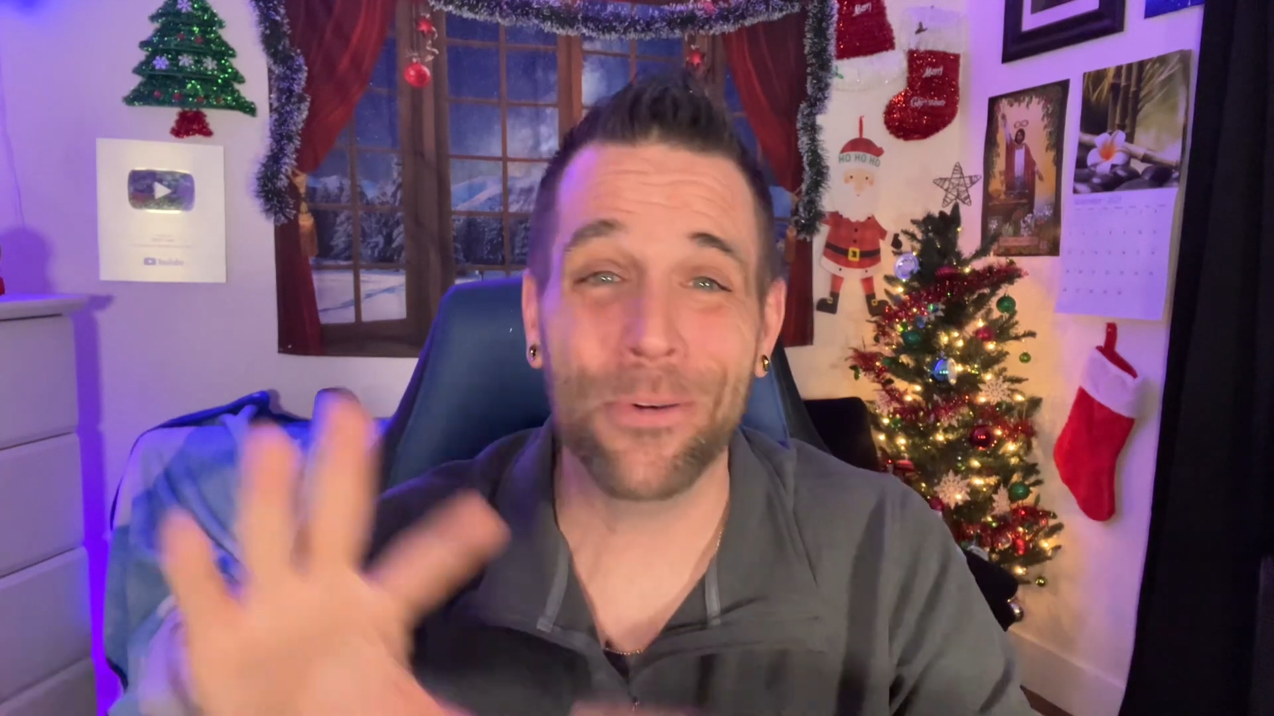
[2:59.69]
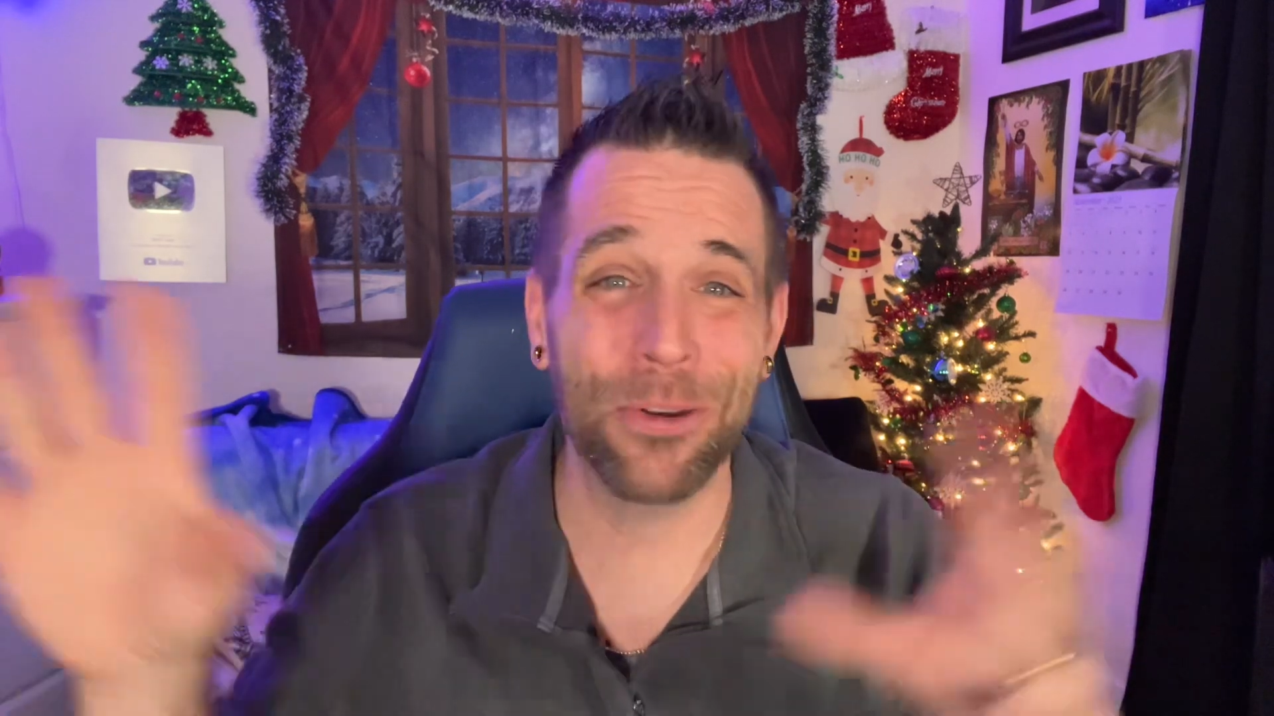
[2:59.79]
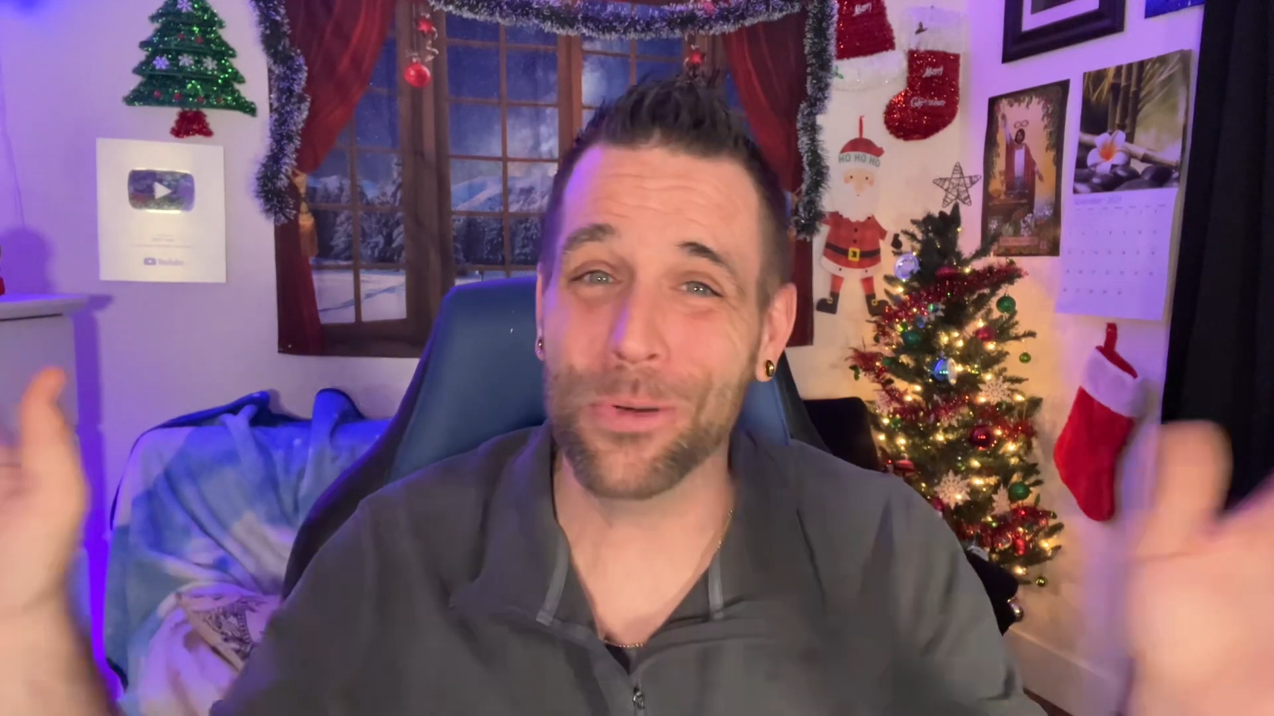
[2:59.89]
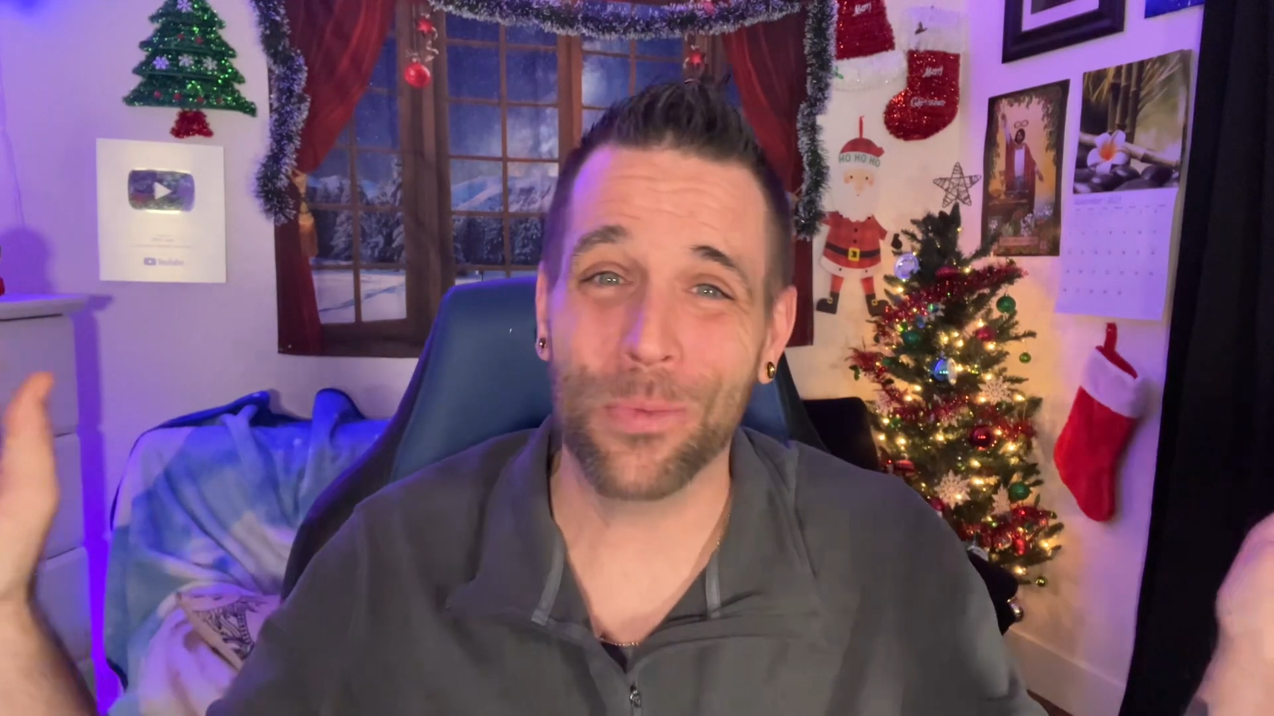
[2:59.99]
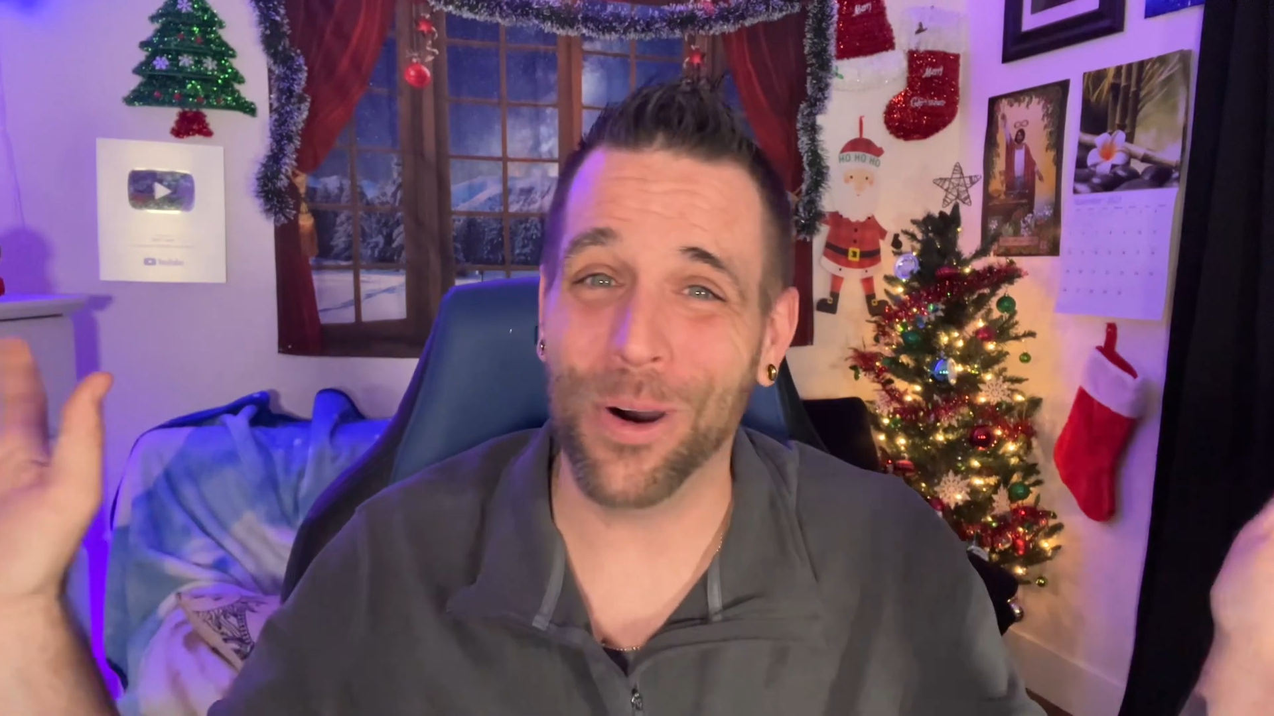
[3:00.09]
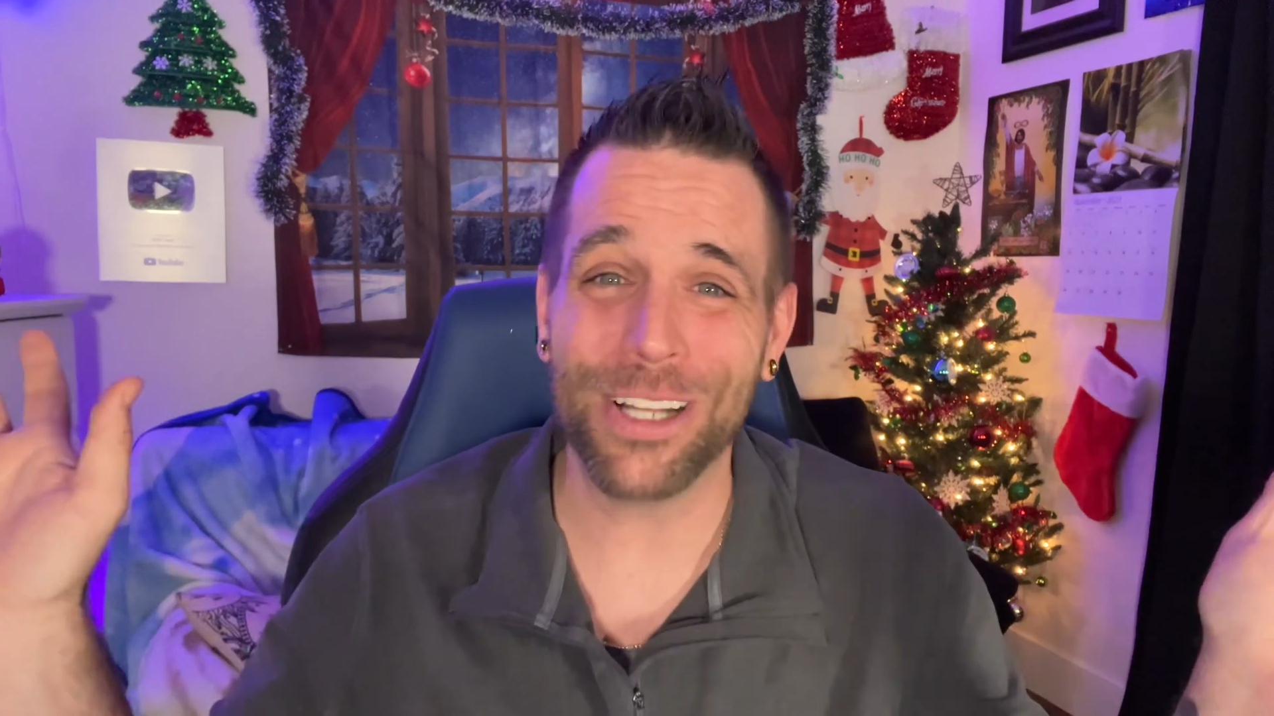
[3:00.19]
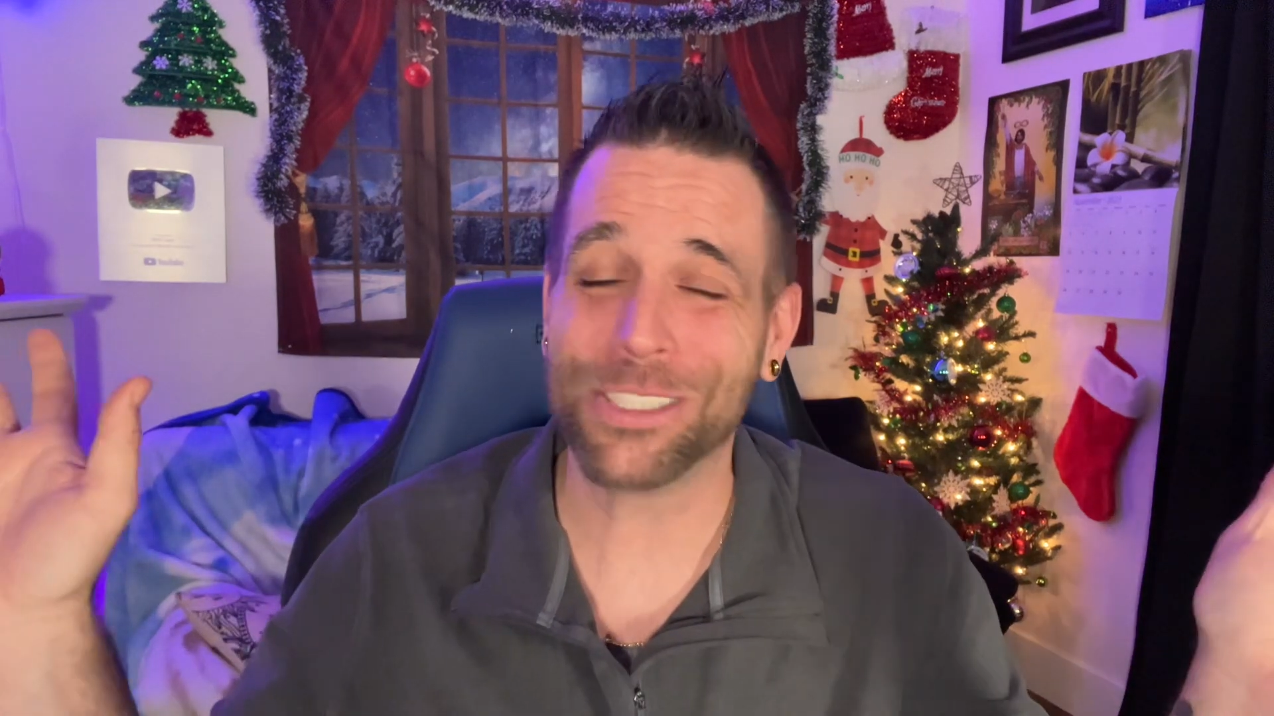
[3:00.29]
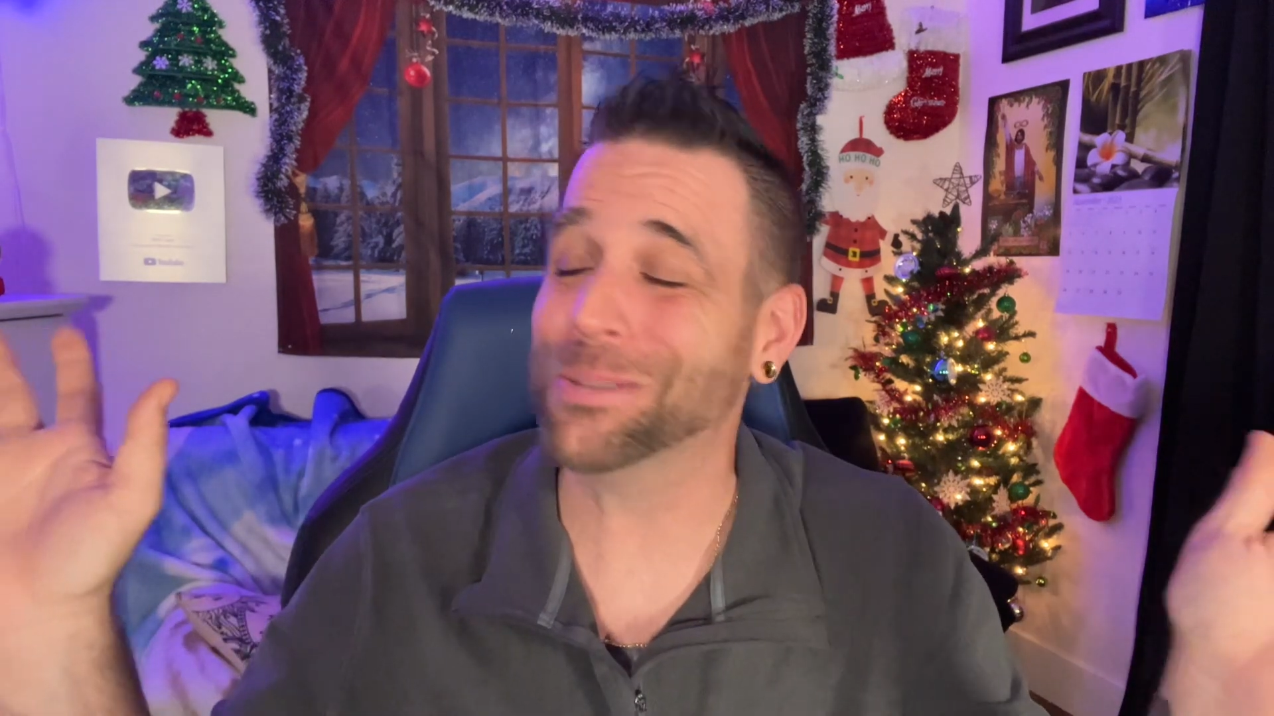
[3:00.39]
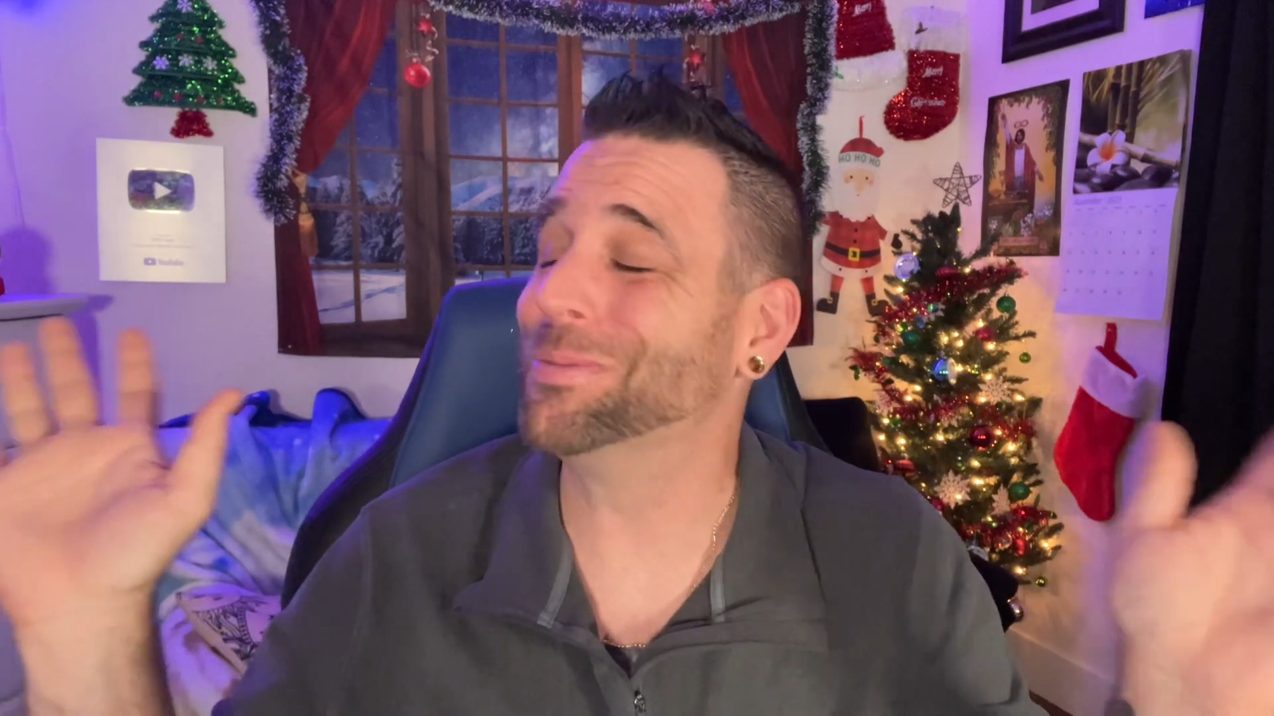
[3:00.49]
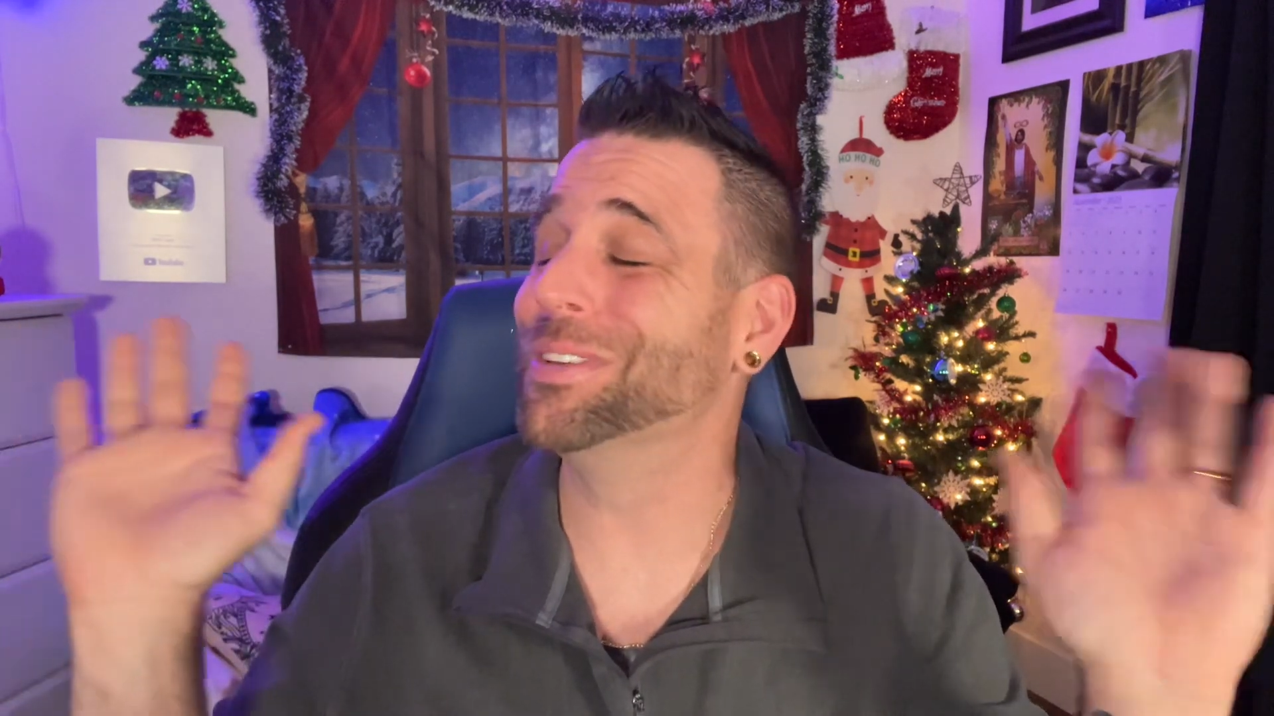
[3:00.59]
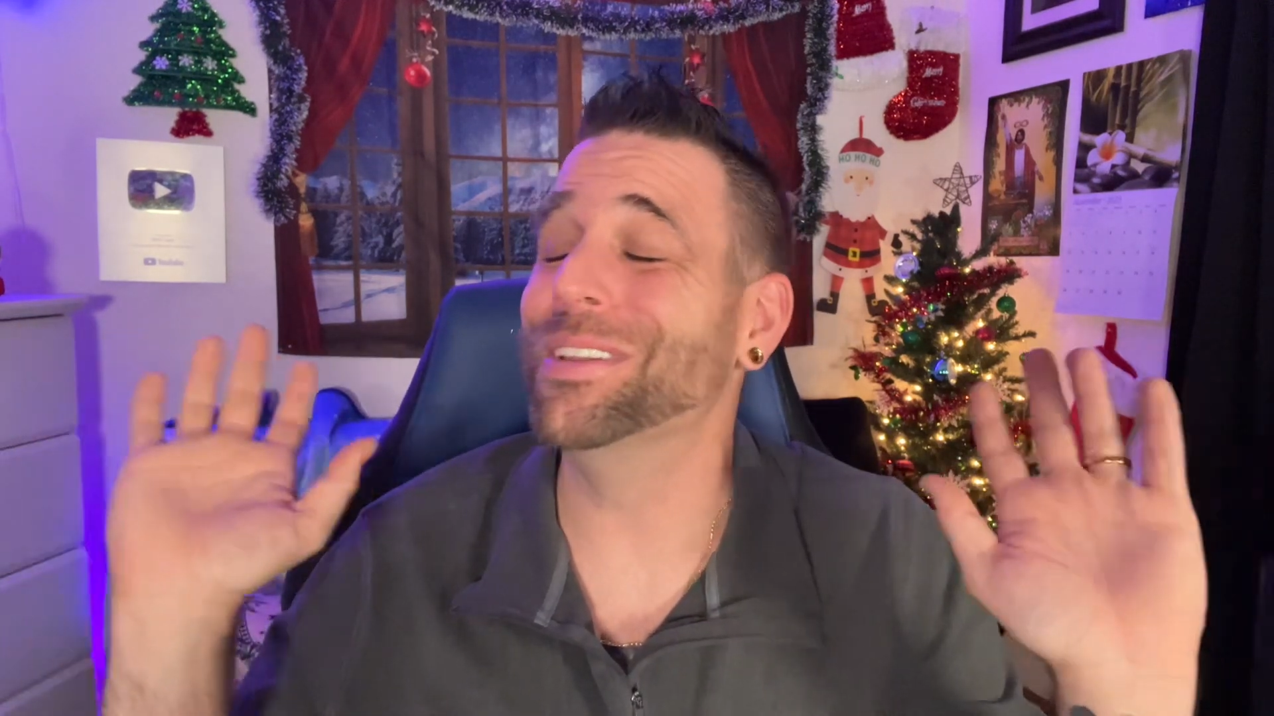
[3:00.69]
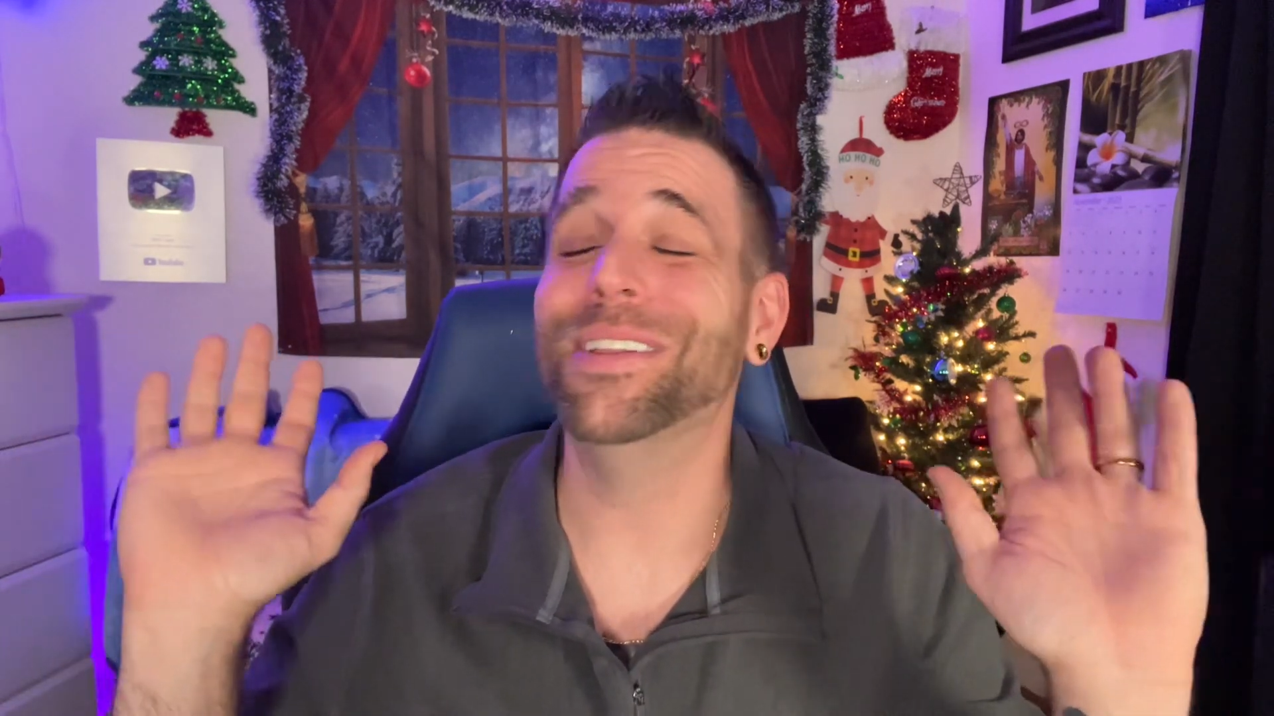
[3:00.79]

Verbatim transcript: wouldn't watch them for the